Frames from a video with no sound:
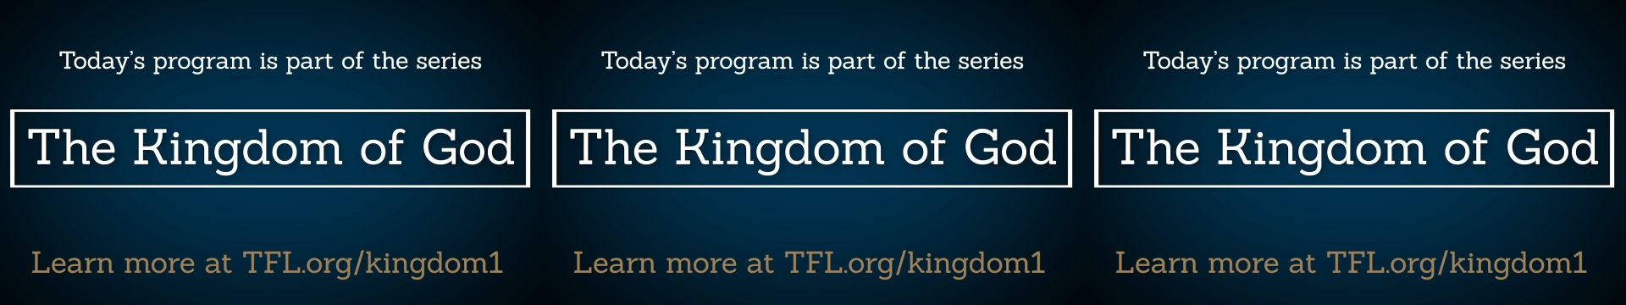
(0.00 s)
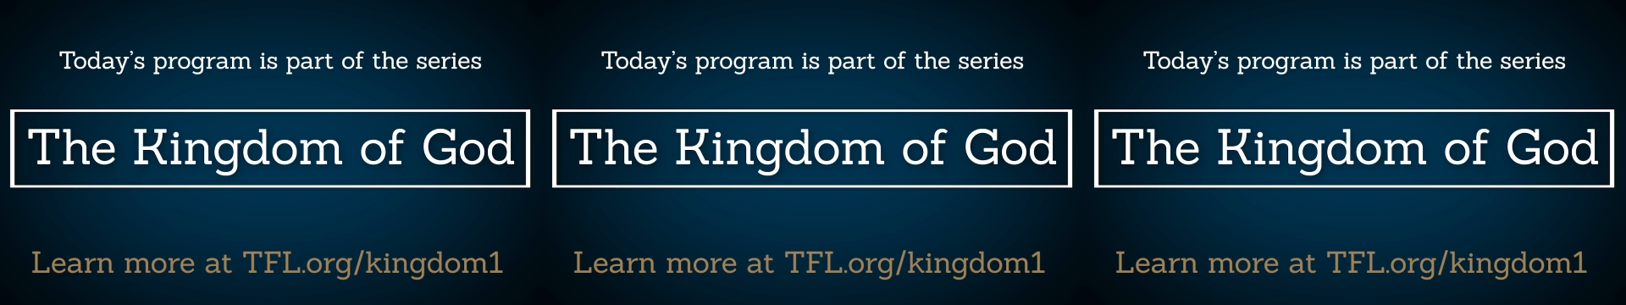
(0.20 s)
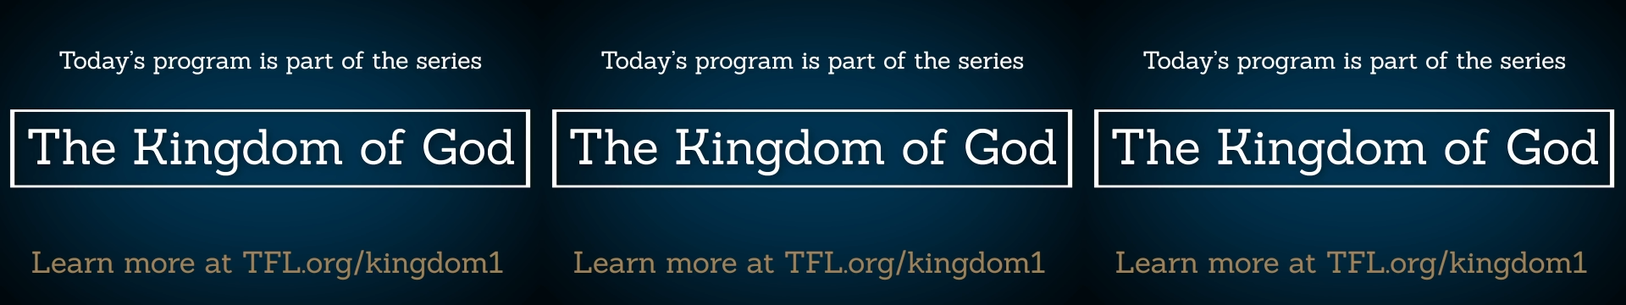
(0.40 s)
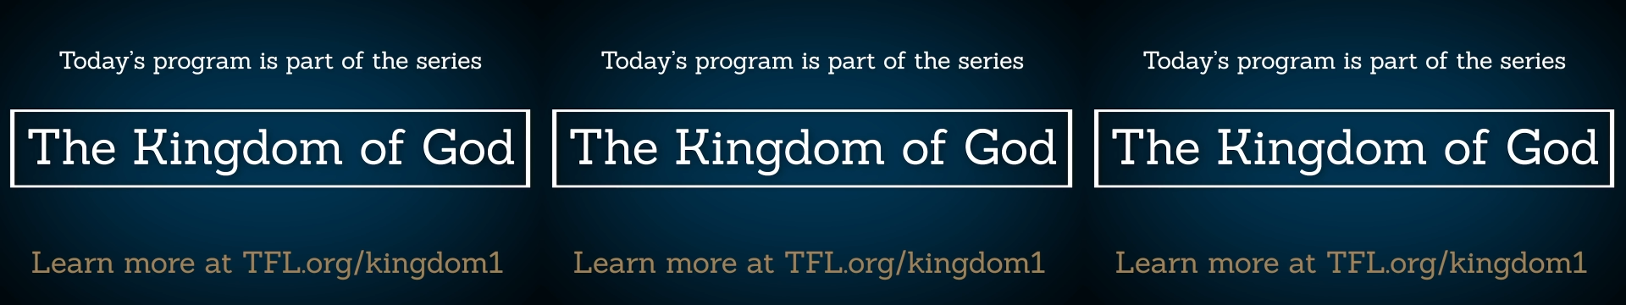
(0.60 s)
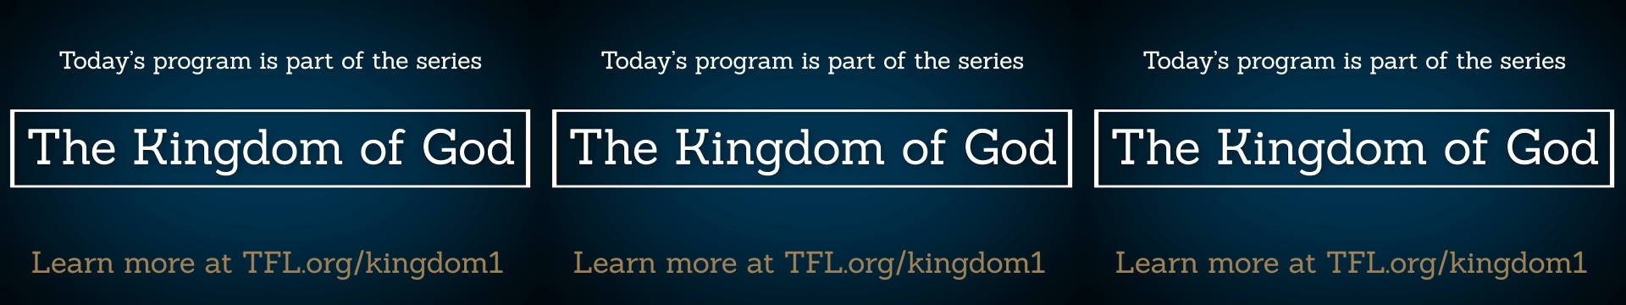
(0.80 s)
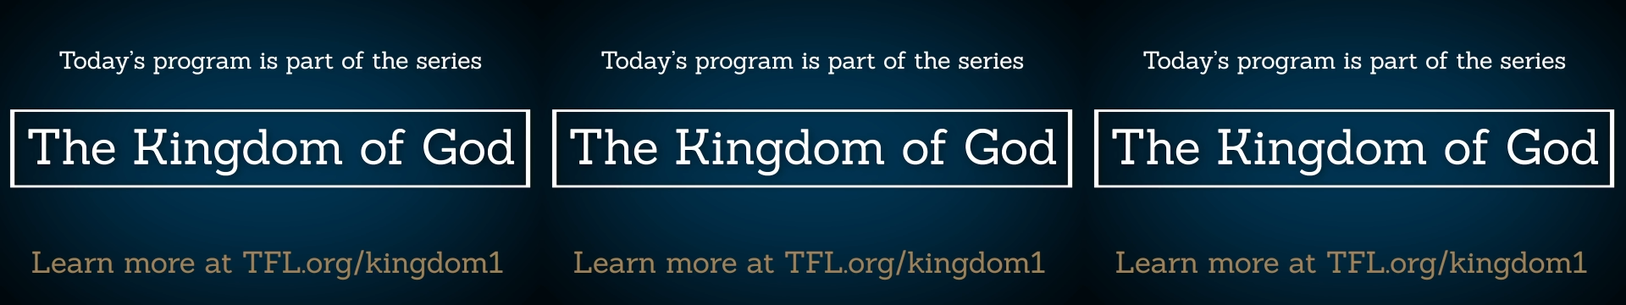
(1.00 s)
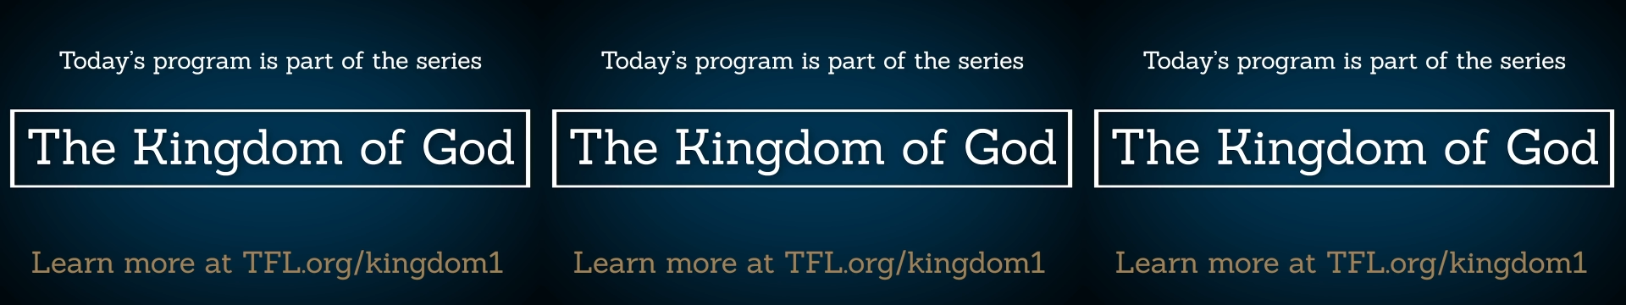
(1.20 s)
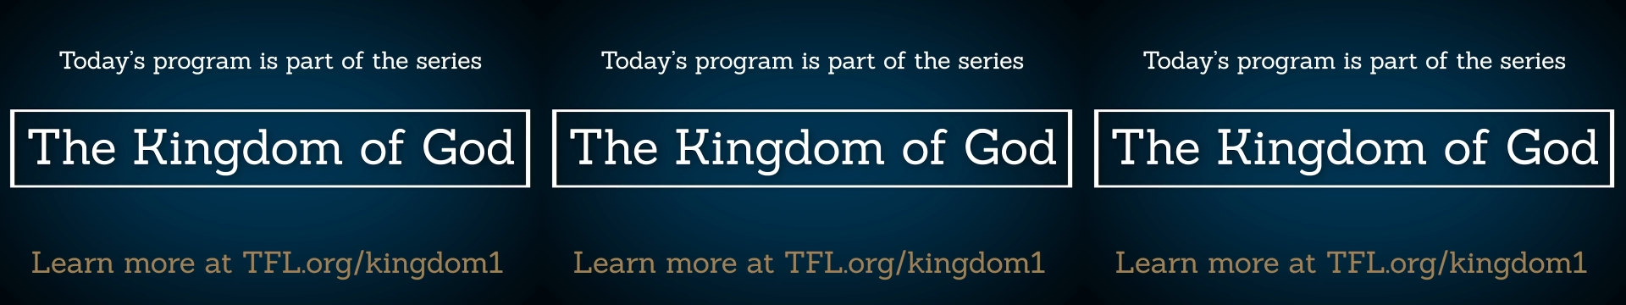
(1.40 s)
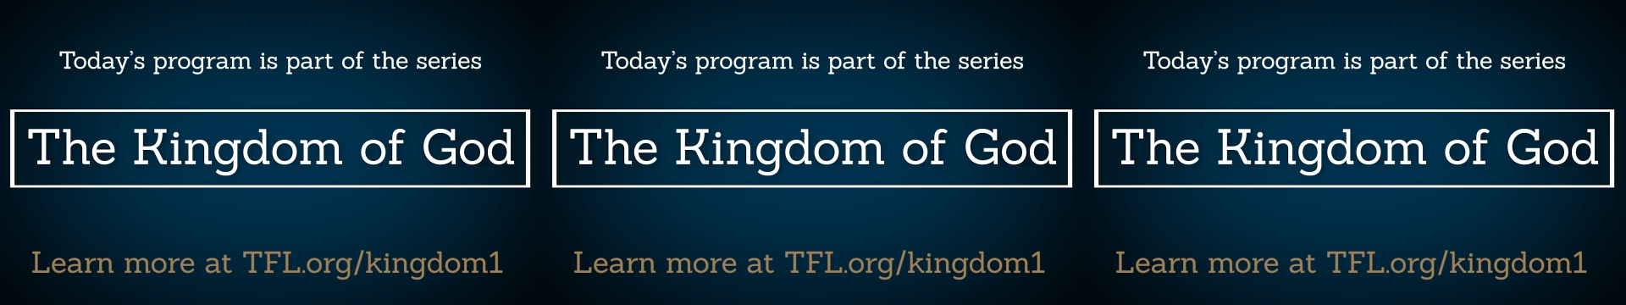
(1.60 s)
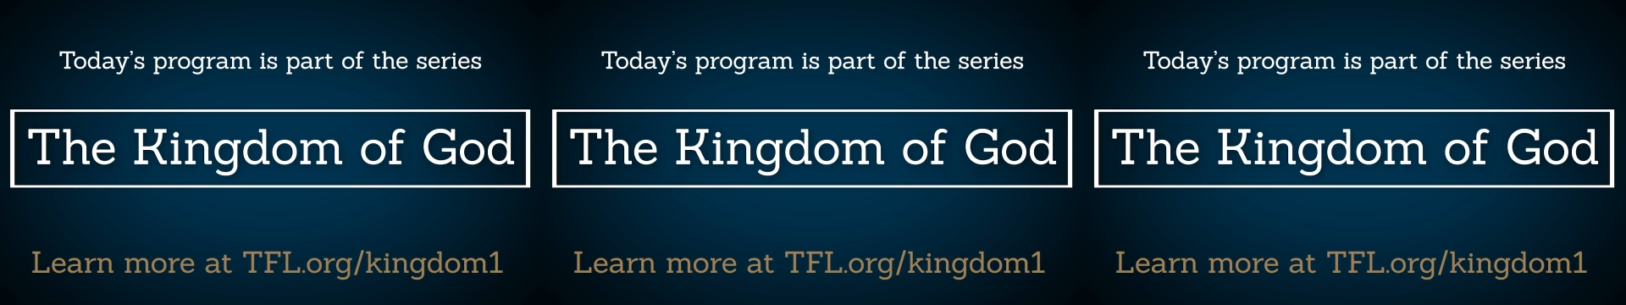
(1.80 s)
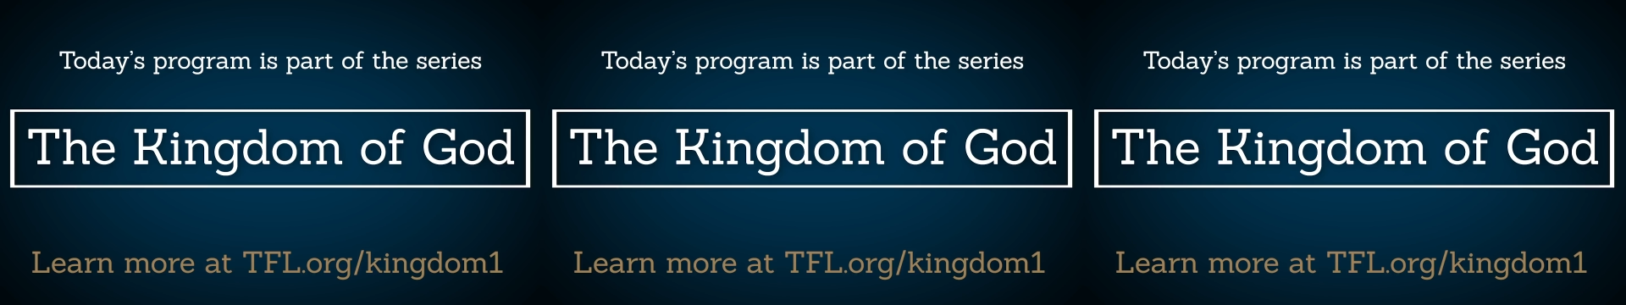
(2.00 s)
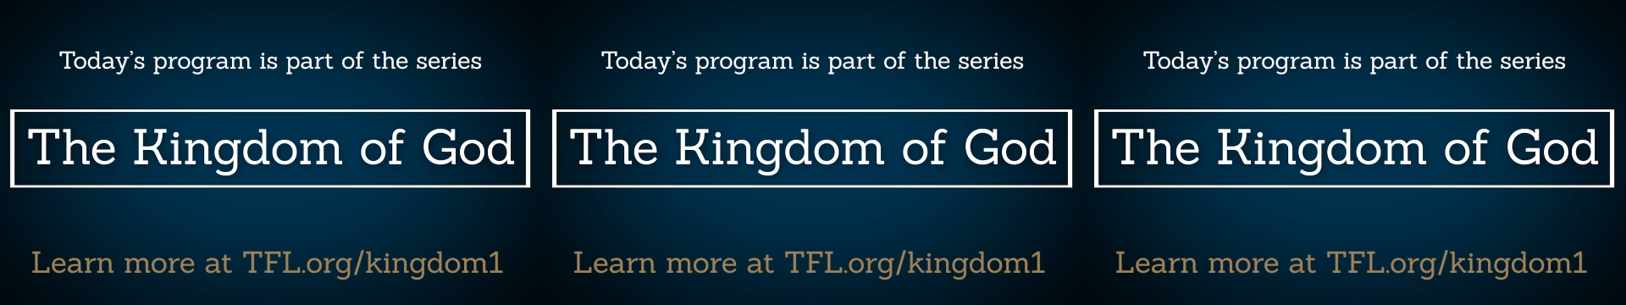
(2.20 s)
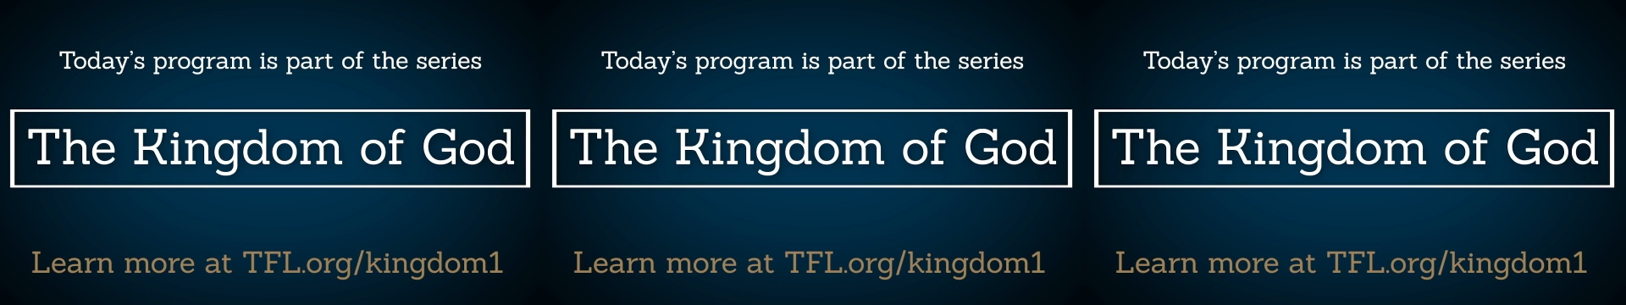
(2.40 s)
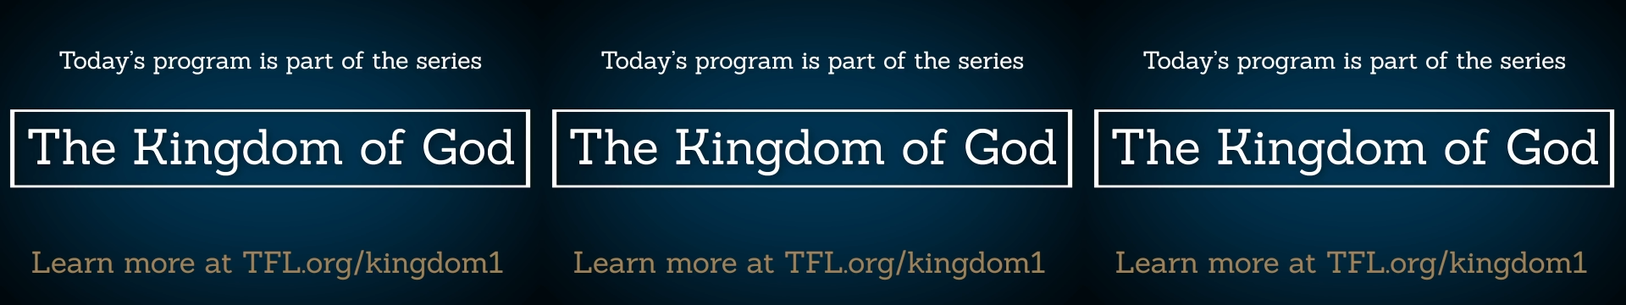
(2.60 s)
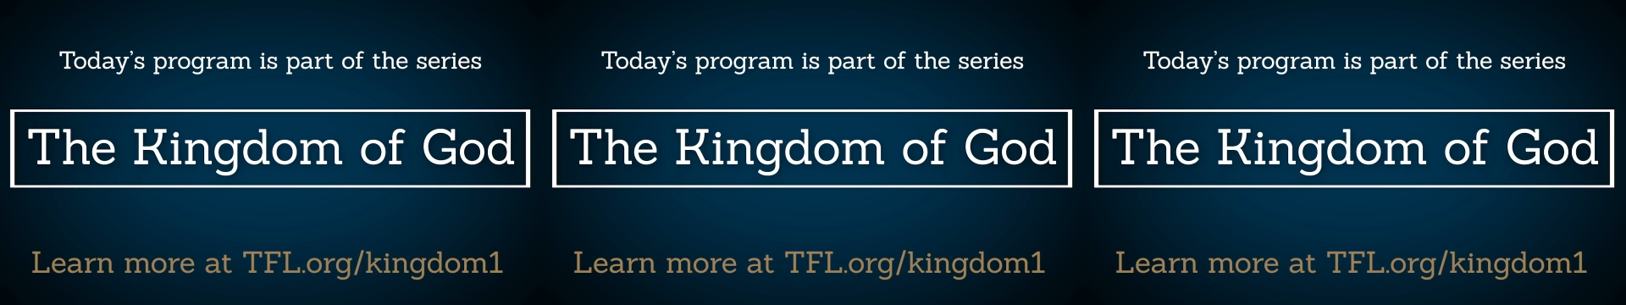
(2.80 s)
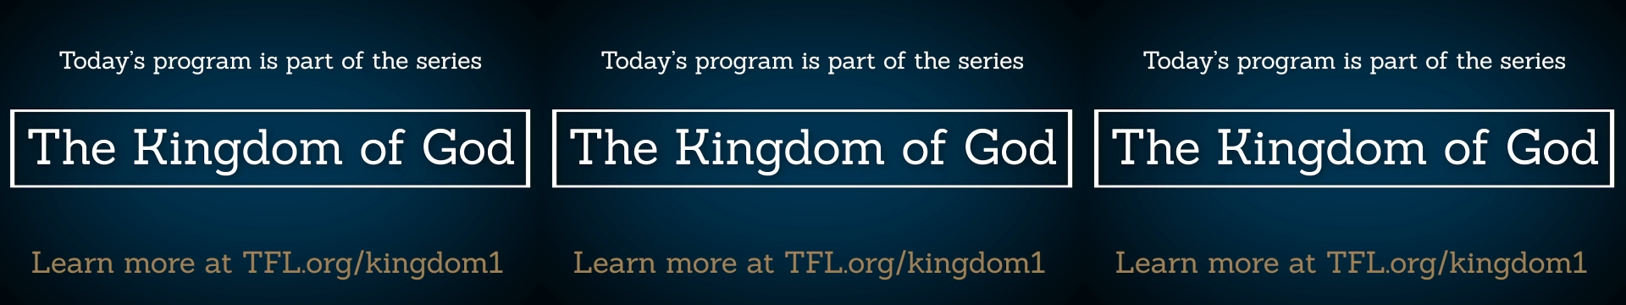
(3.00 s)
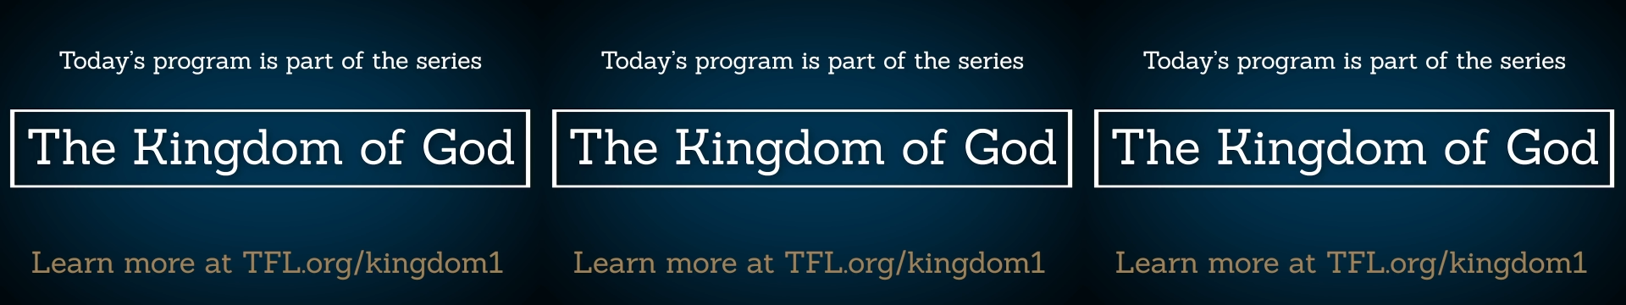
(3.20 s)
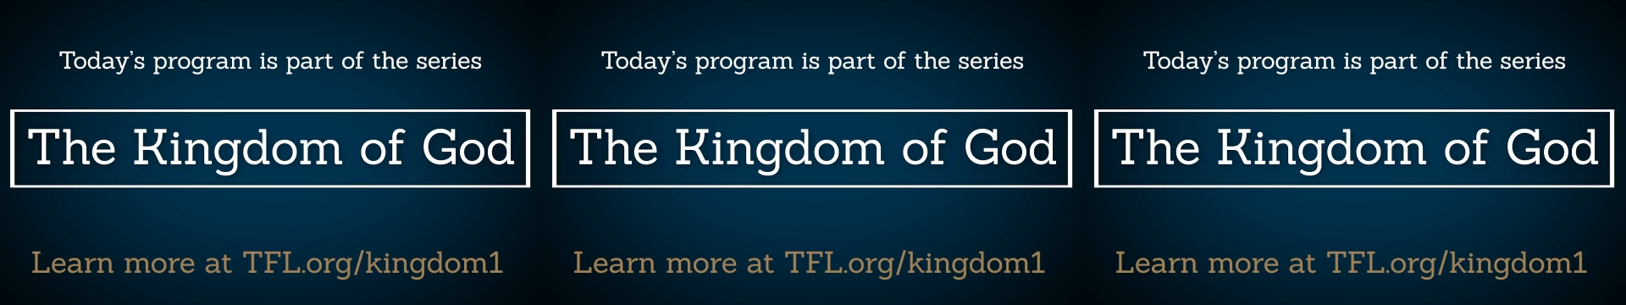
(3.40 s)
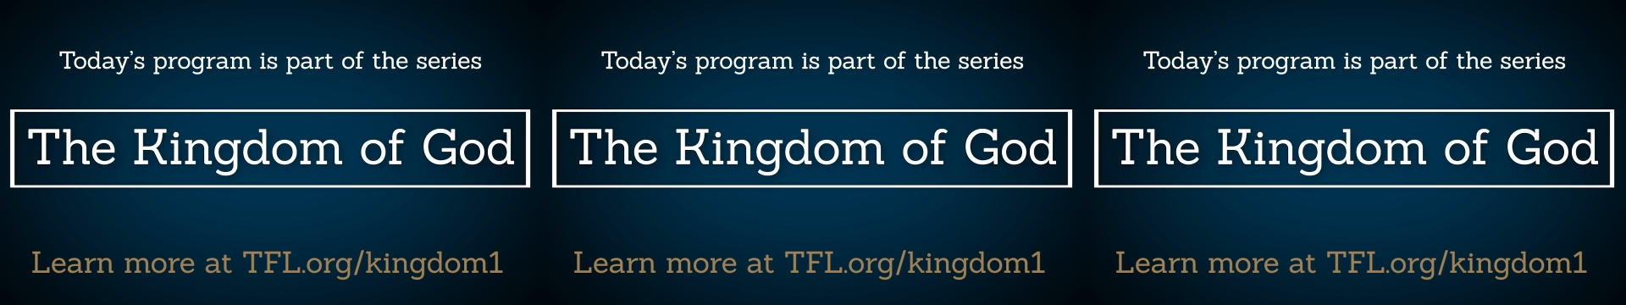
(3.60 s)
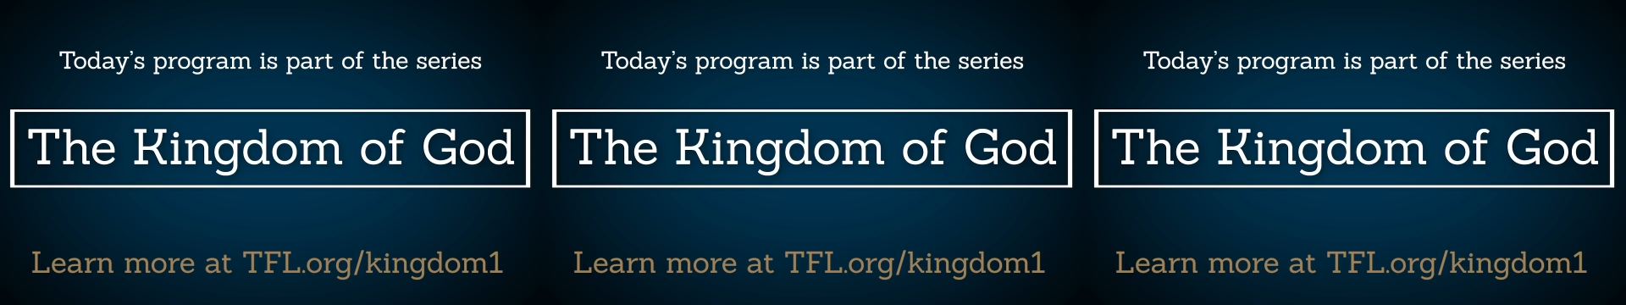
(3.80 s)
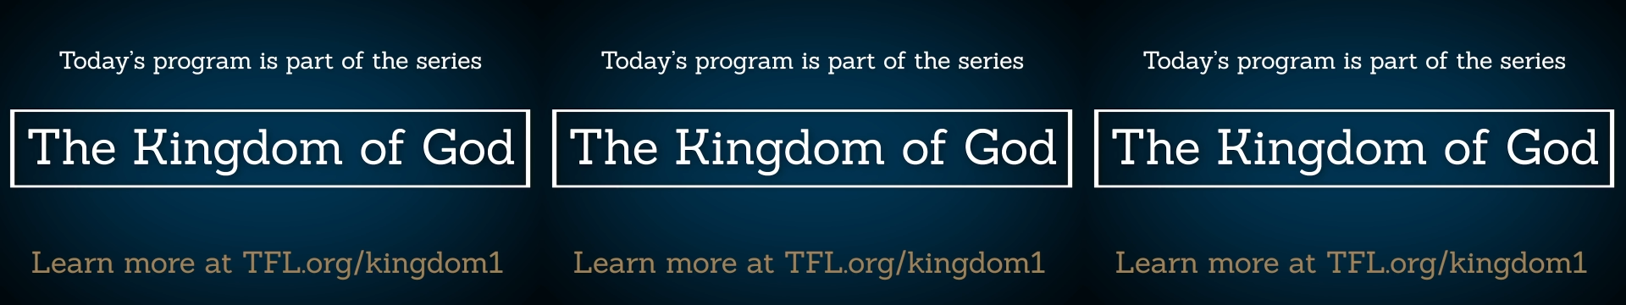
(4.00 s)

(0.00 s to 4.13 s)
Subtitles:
Nobody's mouth can be seen.